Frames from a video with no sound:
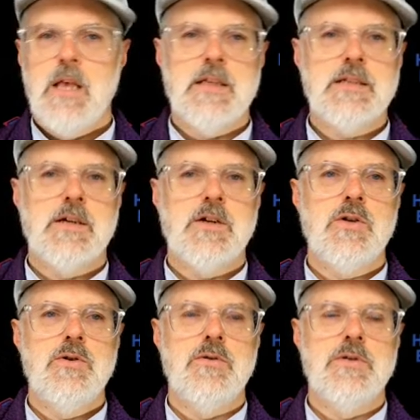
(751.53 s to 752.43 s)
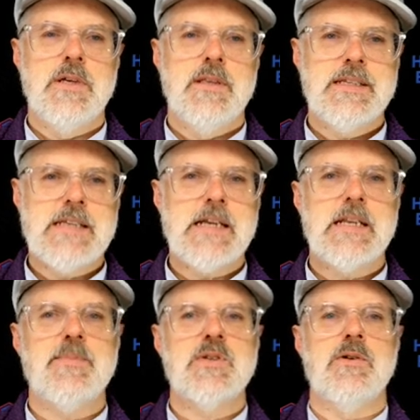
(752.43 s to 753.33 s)
This concludes the
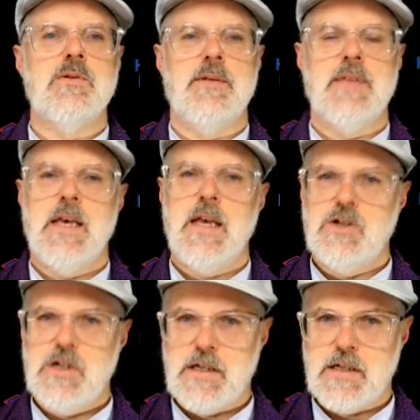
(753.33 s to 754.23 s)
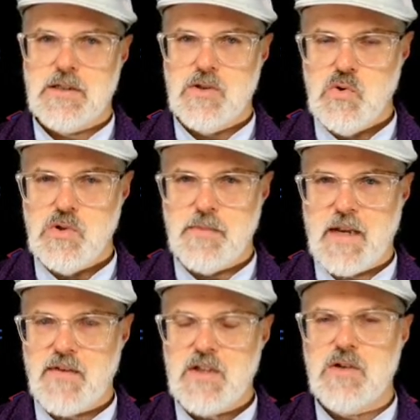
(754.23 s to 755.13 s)
second episode of the Agentic Schools
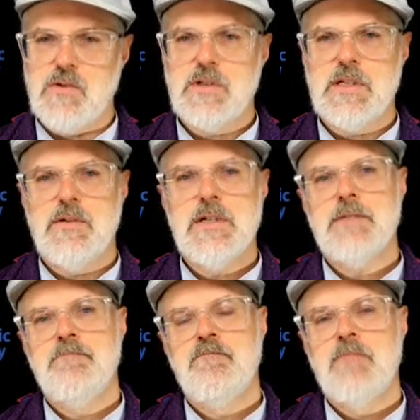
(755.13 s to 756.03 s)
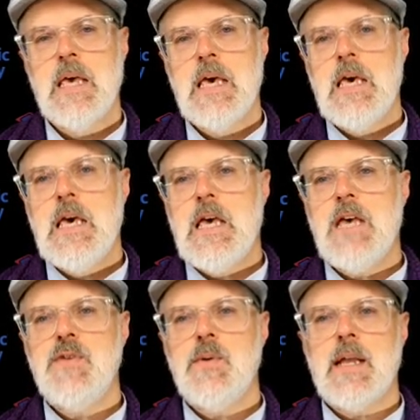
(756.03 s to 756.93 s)
Manifesto series.
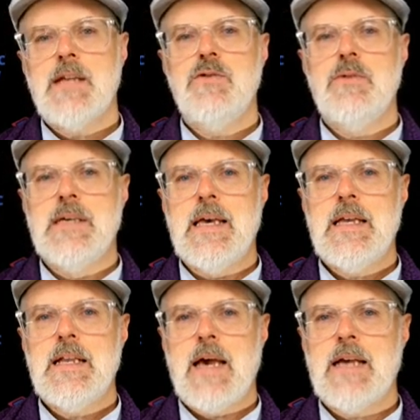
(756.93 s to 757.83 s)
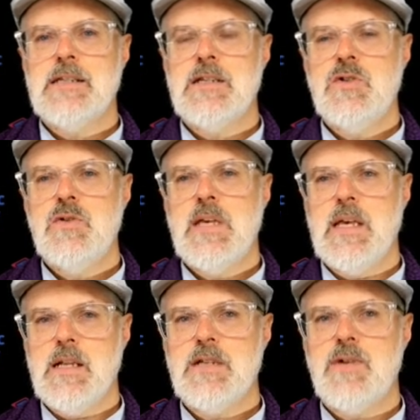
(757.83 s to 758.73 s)
If you would like to gain access to
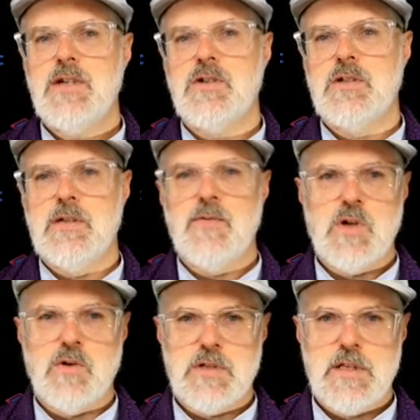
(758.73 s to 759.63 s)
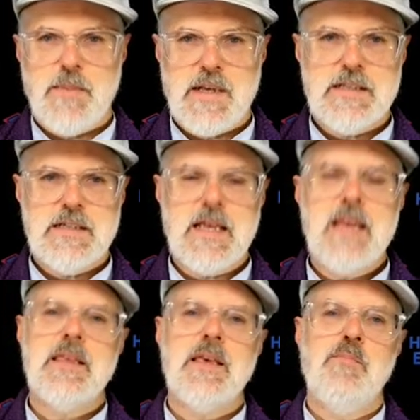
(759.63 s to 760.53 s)
the illustrations, the footnotes, the appendices,
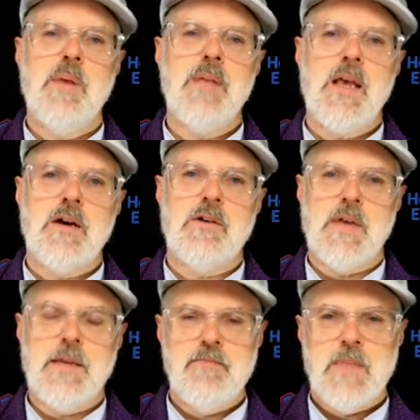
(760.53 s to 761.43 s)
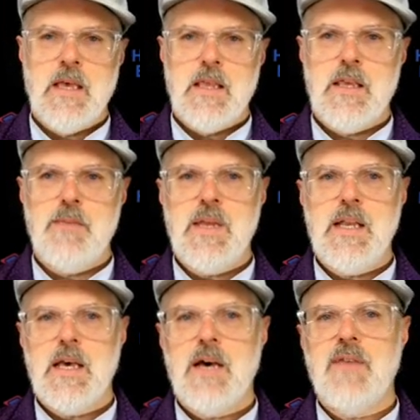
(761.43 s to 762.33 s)
and the bibliography, the
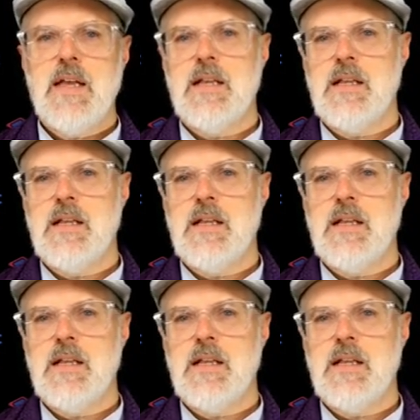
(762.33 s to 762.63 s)
PDF and